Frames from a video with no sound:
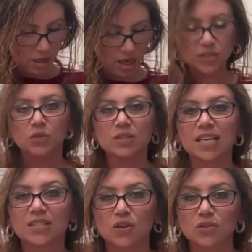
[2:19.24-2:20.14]
As soon as I
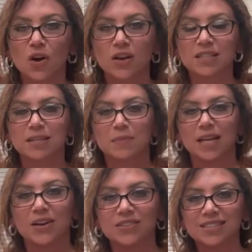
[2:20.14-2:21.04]
start talking to somebody
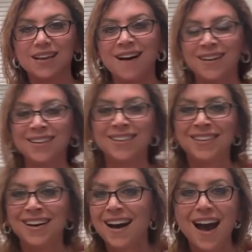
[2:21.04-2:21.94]
else,
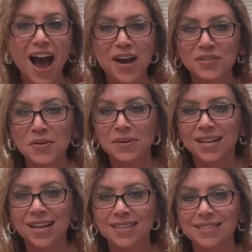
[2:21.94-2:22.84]
I don't know
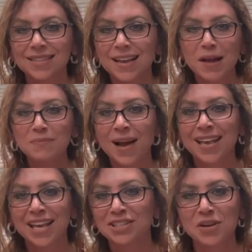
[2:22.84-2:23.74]
what it is. My
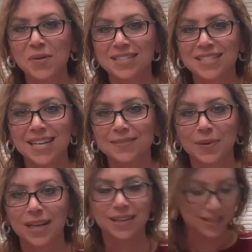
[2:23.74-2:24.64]
kids always need
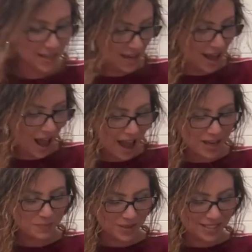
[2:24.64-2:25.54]
me. I
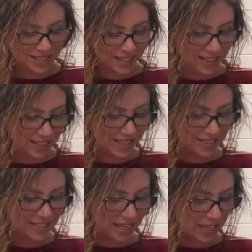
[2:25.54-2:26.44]
could be sitting
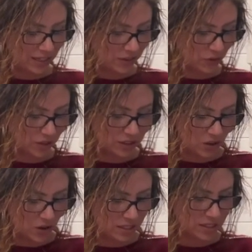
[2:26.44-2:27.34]
silent for the longest